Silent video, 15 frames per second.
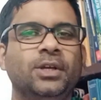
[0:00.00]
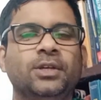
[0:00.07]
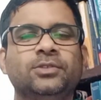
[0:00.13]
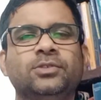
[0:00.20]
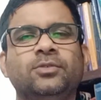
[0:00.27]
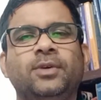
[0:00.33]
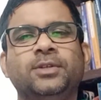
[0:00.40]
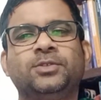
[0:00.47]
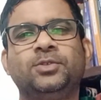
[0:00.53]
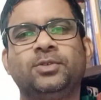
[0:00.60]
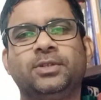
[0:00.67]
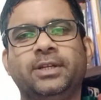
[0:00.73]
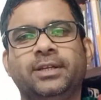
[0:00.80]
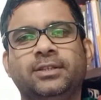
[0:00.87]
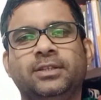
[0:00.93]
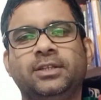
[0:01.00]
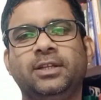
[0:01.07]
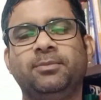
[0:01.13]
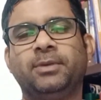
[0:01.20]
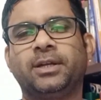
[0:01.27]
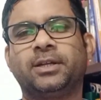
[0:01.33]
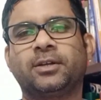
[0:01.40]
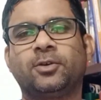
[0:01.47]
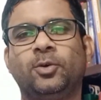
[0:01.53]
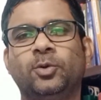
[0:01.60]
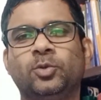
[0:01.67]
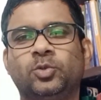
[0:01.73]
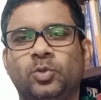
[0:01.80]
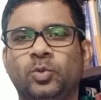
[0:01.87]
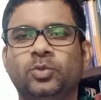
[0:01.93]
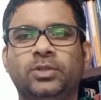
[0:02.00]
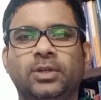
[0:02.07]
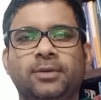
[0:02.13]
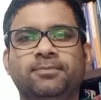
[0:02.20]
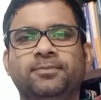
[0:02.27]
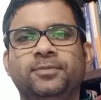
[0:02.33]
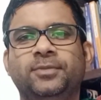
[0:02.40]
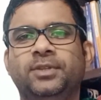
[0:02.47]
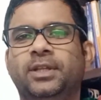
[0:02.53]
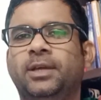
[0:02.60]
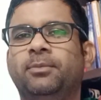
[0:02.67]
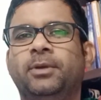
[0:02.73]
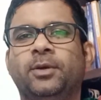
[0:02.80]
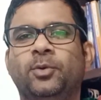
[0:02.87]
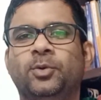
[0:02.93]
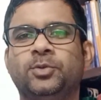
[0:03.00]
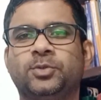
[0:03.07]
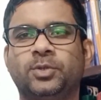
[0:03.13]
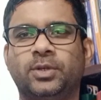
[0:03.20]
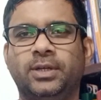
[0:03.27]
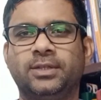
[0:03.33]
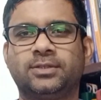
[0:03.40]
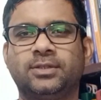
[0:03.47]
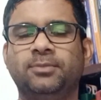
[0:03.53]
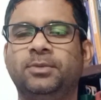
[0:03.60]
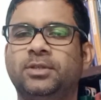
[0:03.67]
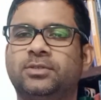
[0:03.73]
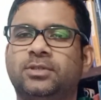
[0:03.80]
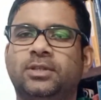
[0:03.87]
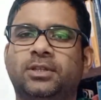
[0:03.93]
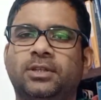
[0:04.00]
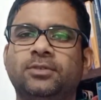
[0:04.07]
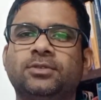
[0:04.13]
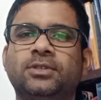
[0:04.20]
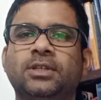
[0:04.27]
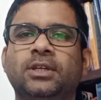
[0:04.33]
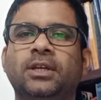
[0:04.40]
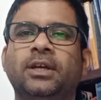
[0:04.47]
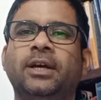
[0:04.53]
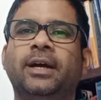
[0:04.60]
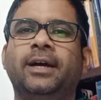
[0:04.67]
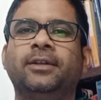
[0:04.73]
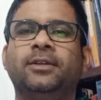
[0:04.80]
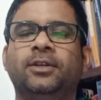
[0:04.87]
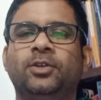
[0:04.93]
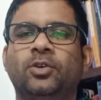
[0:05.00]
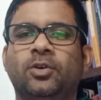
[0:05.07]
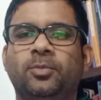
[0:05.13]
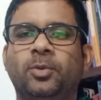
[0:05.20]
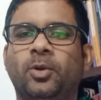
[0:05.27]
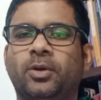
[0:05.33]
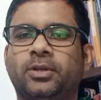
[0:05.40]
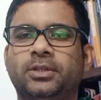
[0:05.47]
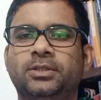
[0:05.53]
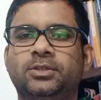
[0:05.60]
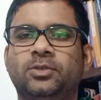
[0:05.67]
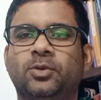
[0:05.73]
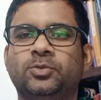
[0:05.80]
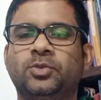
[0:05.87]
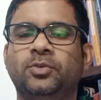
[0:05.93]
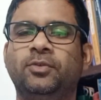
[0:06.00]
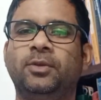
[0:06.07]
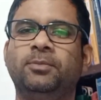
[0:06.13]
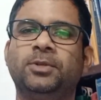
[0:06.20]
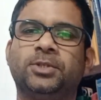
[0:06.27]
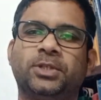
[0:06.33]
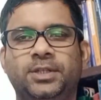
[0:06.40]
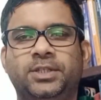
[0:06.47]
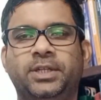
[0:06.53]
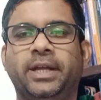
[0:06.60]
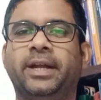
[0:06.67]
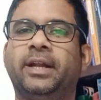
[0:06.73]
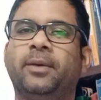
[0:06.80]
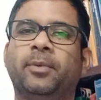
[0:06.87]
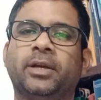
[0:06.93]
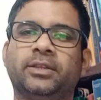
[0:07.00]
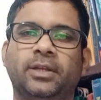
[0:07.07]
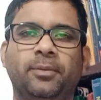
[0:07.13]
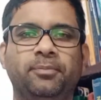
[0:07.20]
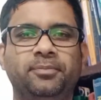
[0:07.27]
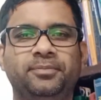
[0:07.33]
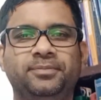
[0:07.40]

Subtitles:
So once you take the DEMAT account through them, they may also get some incentives, and your brokerage also will be shared among them.